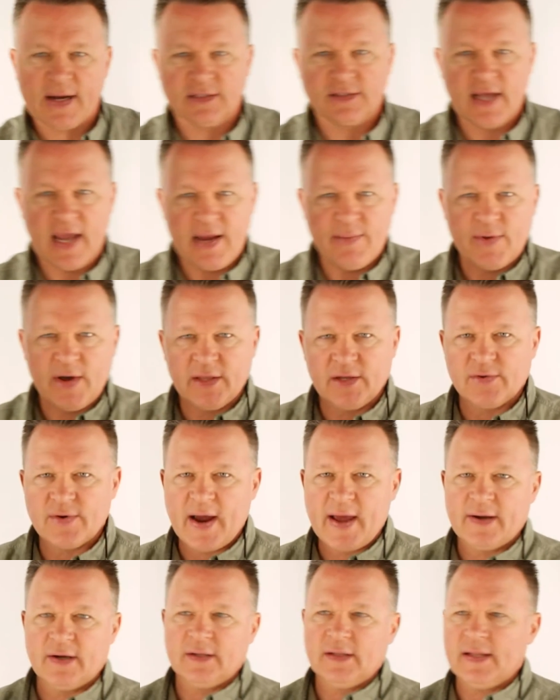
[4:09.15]
same on the
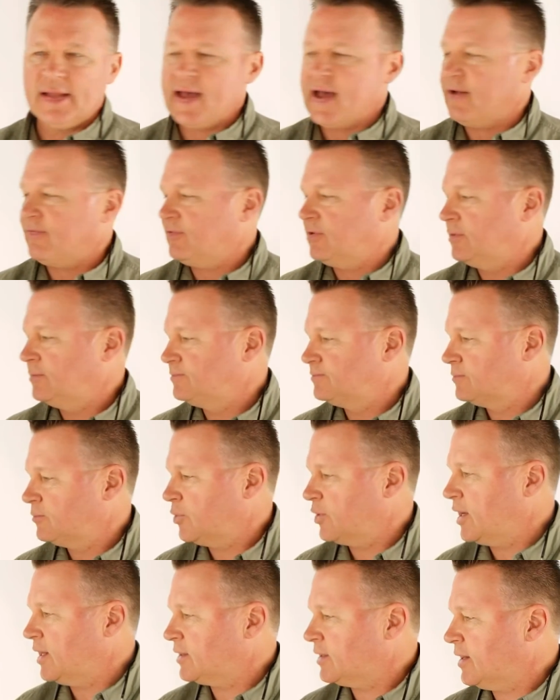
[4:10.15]
right or the left.
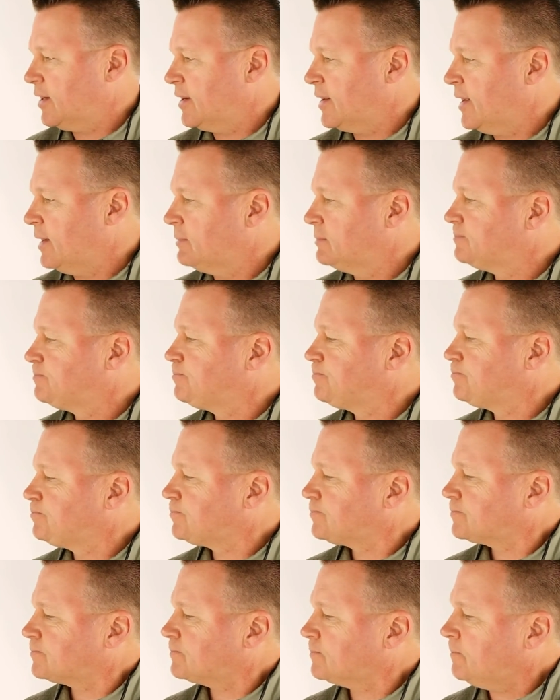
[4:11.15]
We're not there yet.
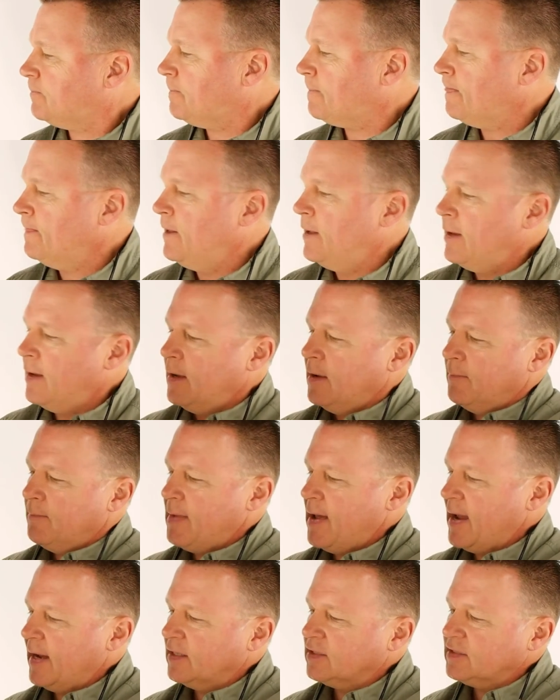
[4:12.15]

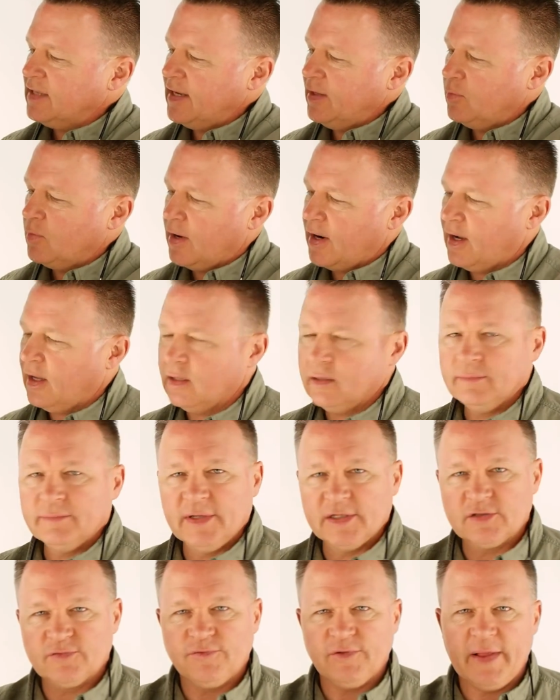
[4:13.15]
Magazine well.
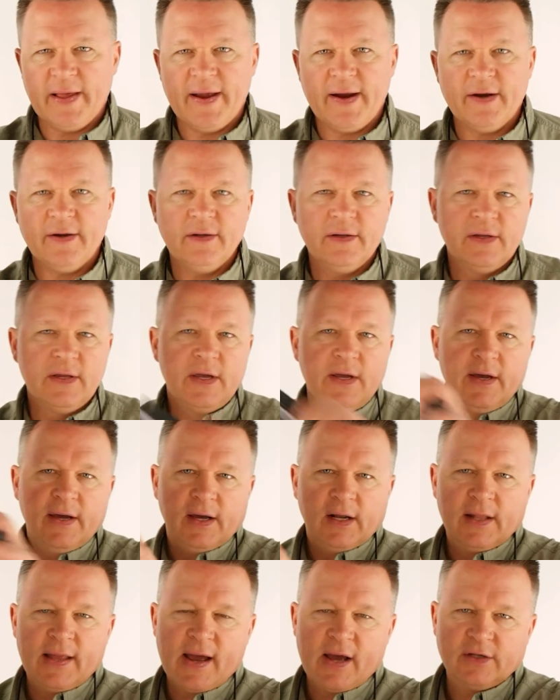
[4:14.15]
It's flared.
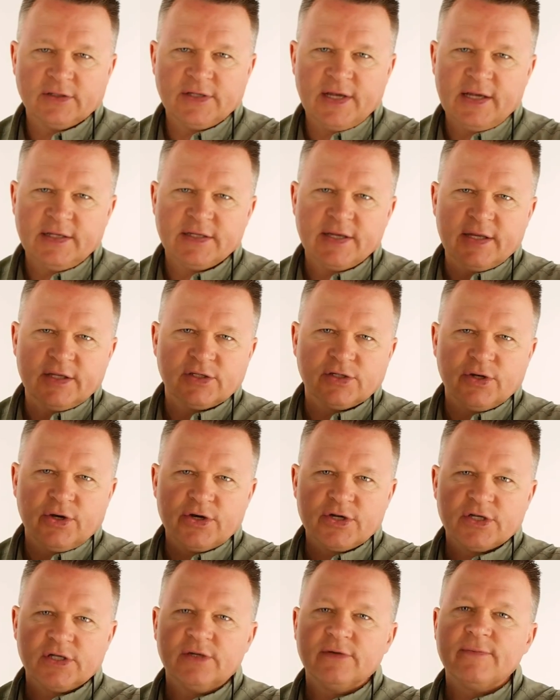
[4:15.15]
It allows easy
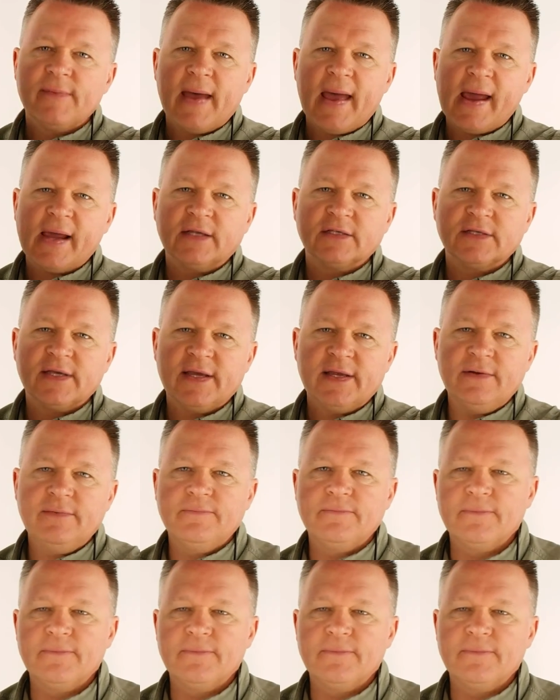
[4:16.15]
insertion of magazine.